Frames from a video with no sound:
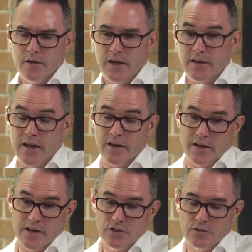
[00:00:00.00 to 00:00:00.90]
And
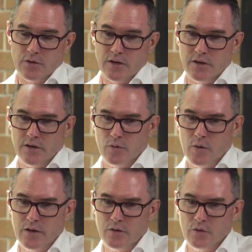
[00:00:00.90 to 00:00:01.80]
nowadays, the
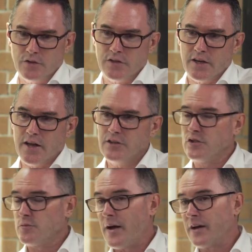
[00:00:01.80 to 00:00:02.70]
way that real estate
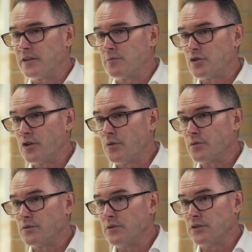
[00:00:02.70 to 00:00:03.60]
agents market
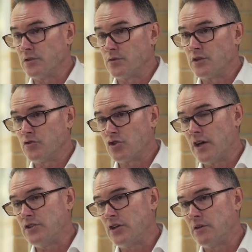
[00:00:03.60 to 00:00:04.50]
themselves is also
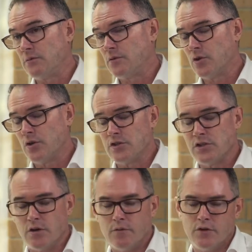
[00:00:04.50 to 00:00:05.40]
changing
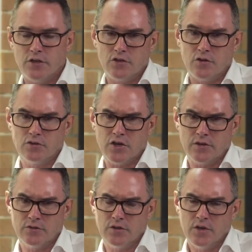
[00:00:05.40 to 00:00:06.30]
courtesy of the digital
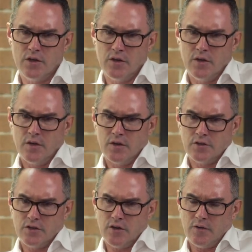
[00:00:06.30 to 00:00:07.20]
channels.
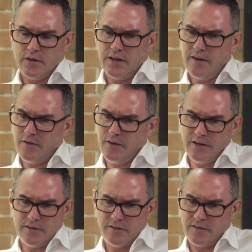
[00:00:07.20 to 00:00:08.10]
So yeah, I think
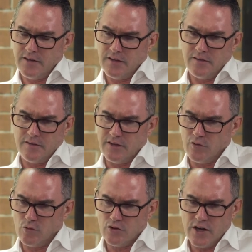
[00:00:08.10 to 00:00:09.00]
it's
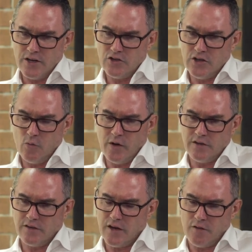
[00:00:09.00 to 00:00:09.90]
all changing. Where
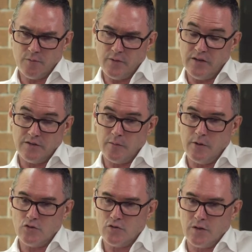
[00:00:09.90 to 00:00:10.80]
does it go from here is going to be
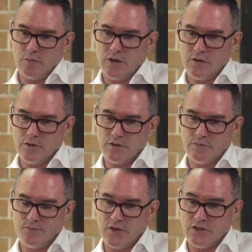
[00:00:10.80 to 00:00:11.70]
interesting, because
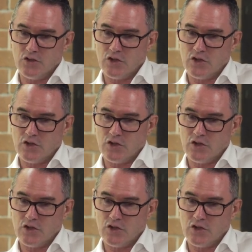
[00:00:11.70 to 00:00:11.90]
it's